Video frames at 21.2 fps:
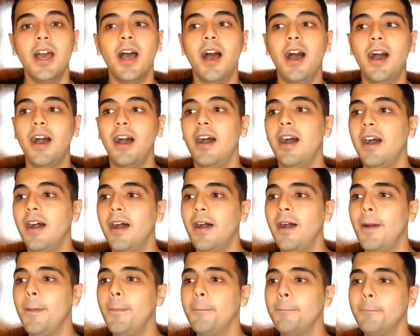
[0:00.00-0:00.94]

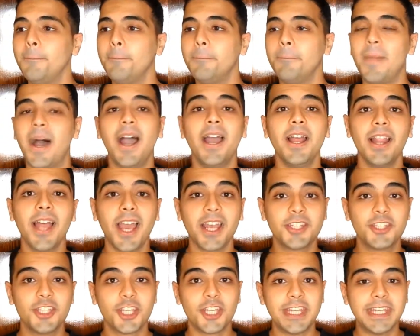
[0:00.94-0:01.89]
I
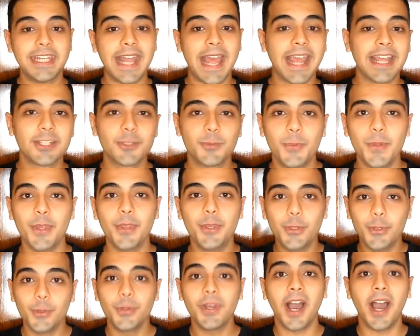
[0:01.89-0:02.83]
like to connect with
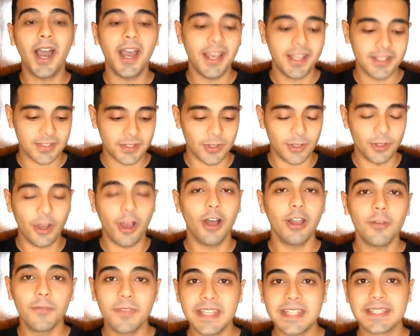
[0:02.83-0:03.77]
you guys on
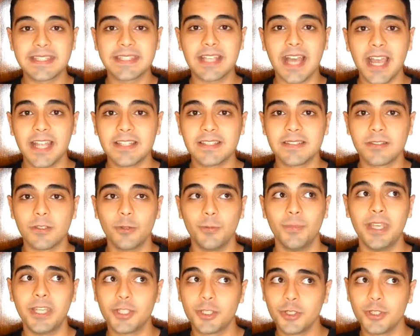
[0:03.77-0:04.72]
all of these sites, so
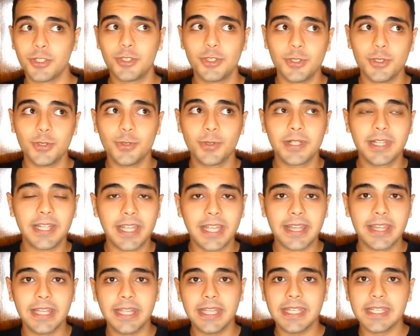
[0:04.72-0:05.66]
make sure to
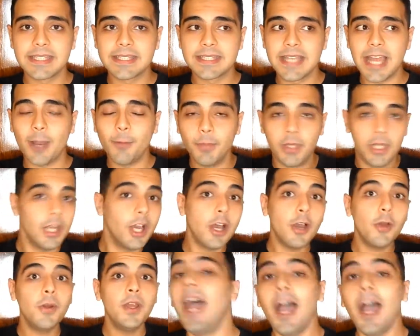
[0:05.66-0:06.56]
click the links down below.